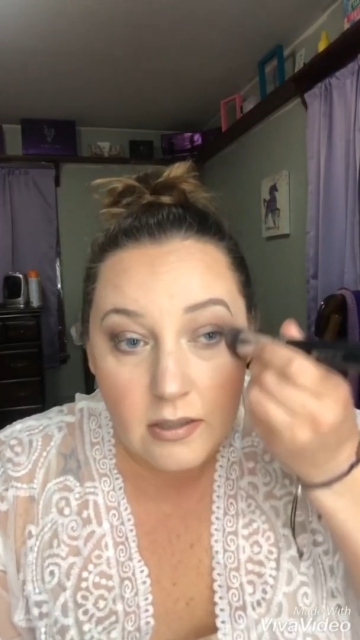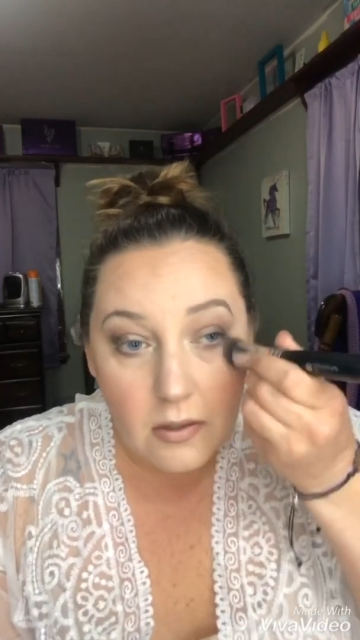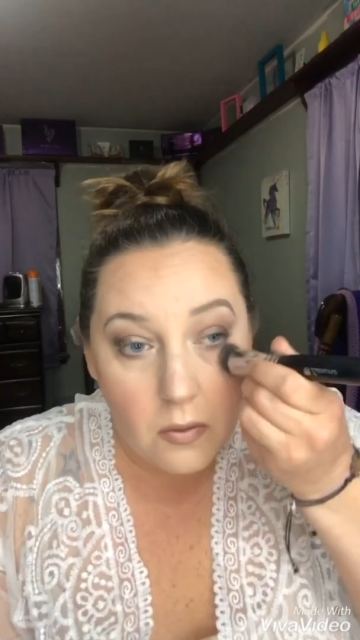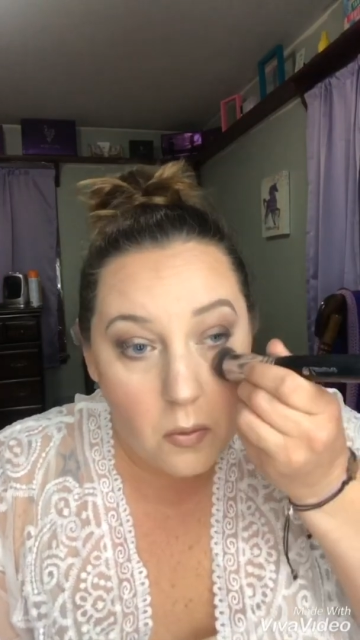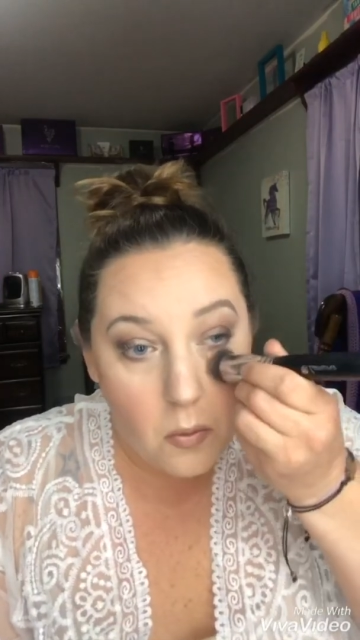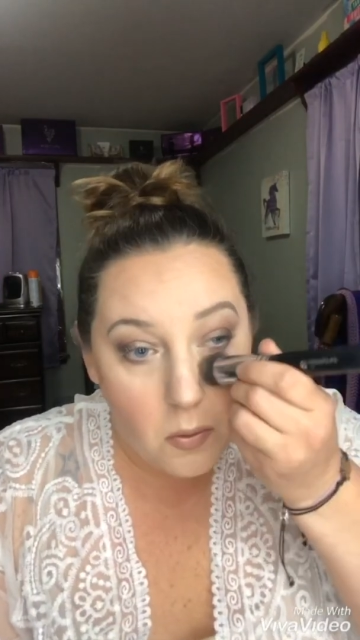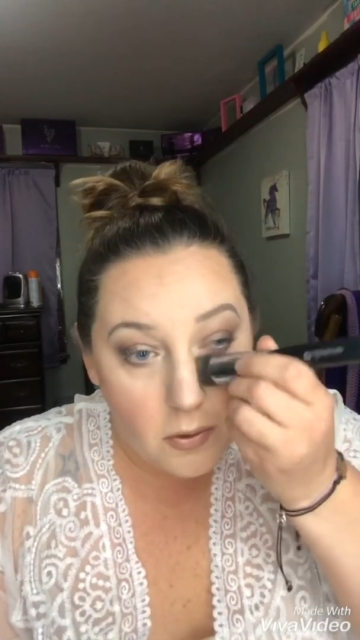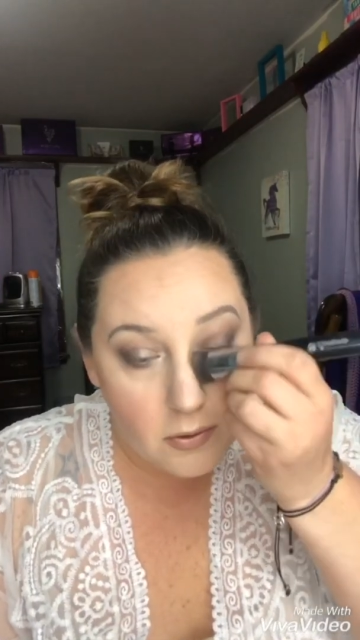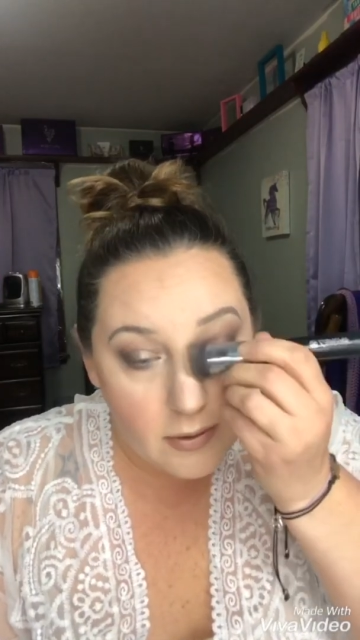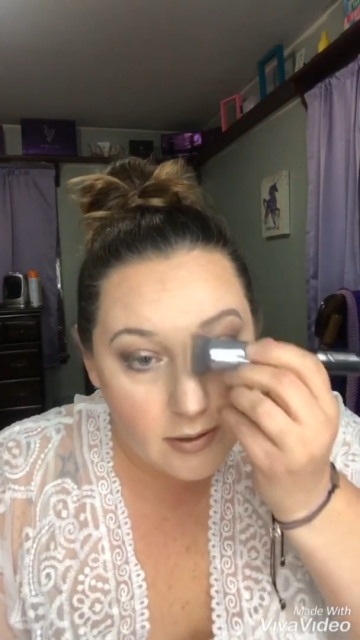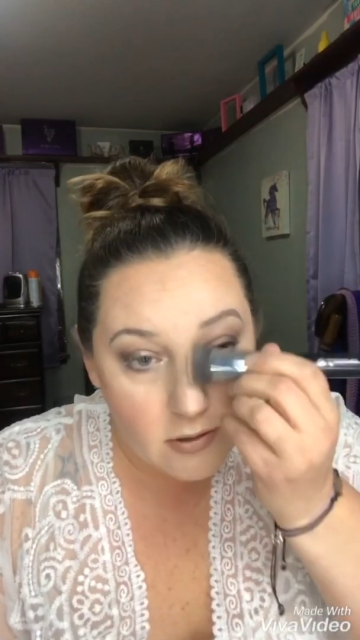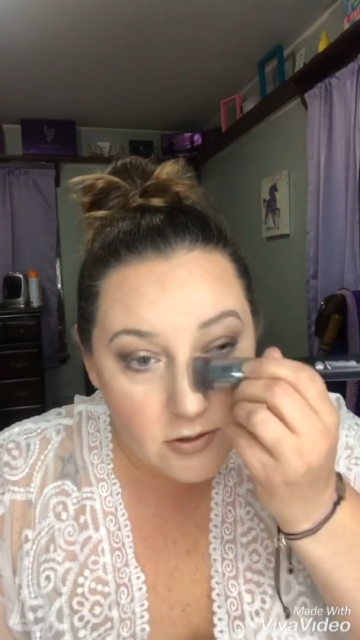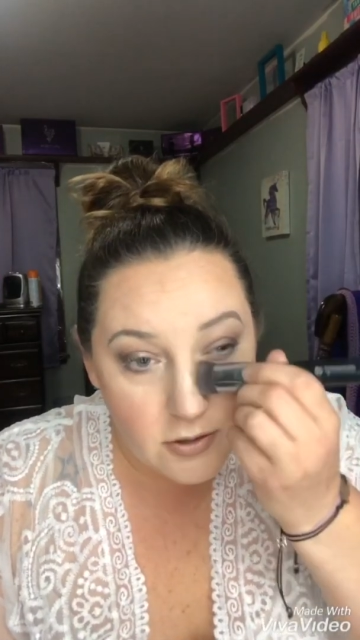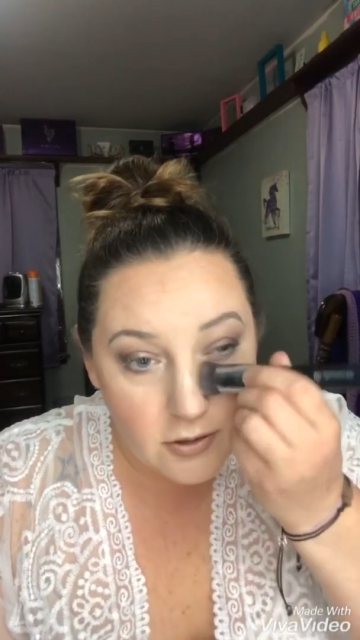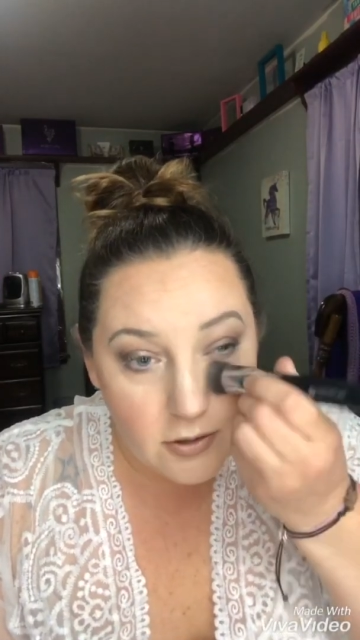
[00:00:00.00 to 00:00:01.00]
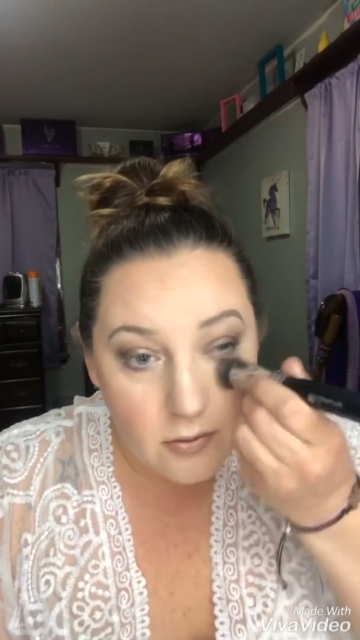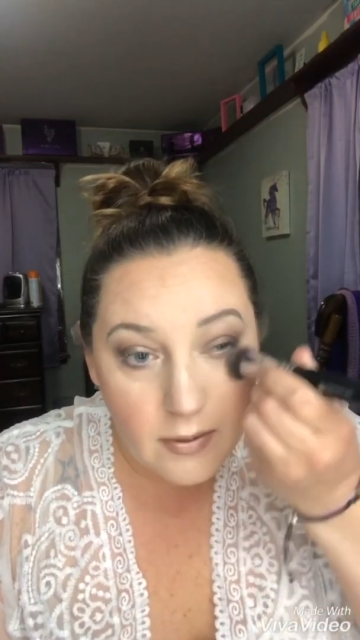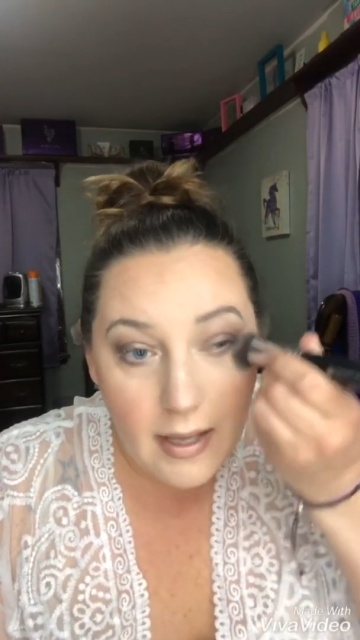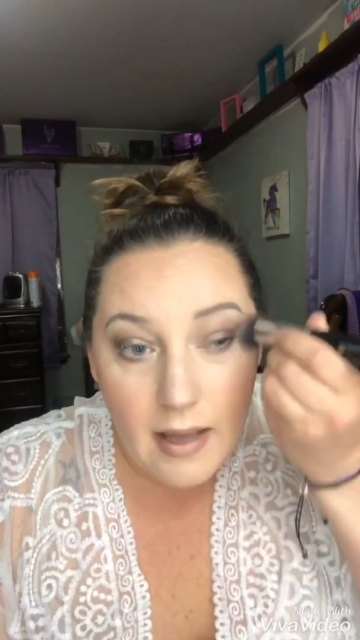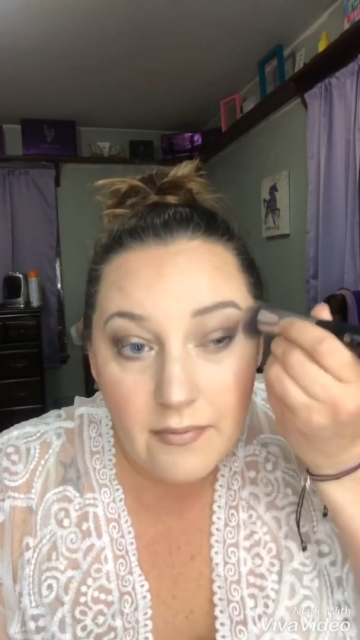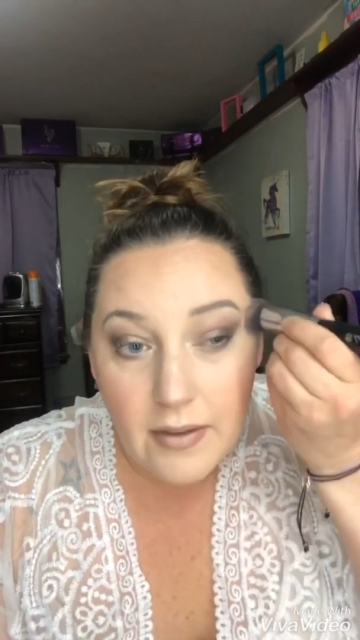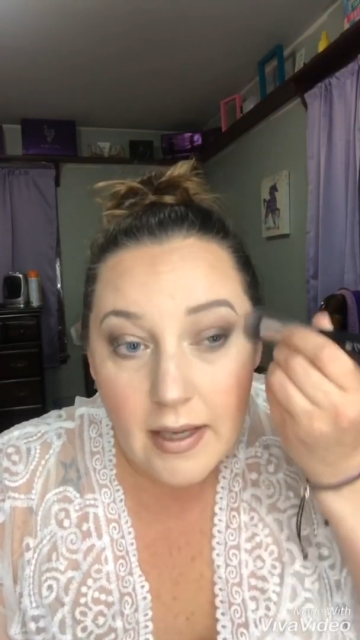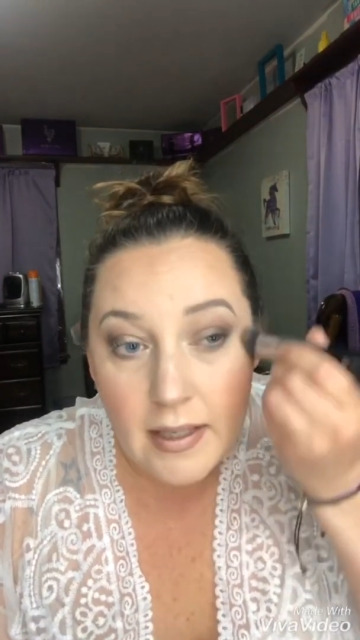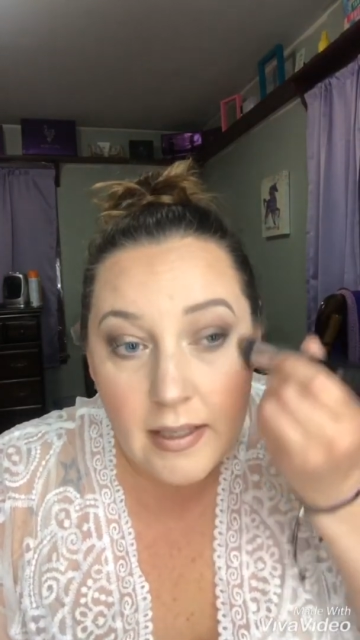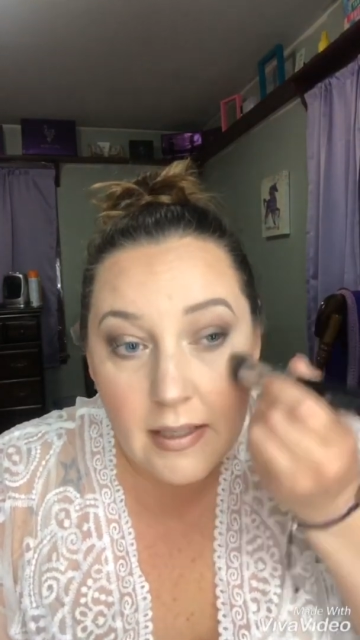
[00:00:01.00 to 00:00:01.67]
corner here so you don't have any